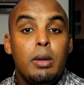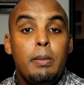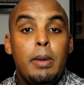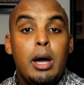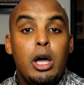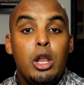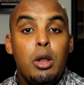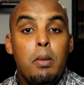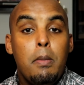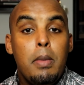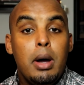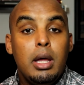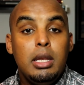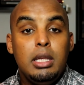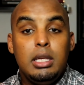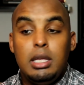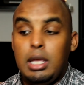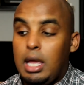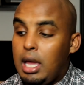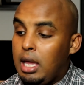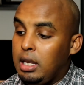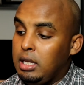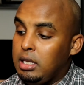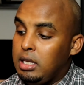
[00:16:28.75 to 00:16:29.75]
amount of money
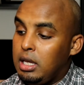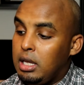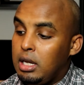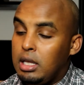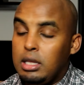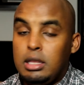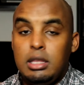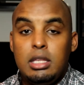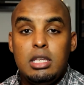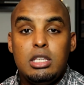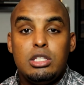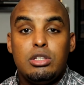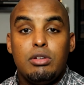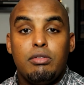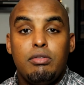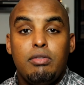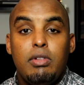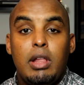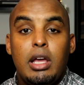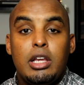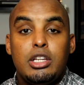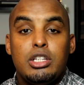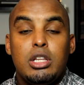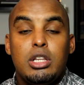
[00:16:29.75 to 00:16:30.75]
and get a decent
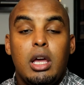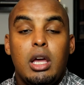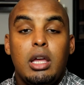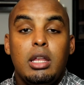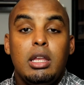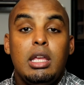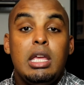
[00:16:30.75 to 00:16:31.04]
flashlight.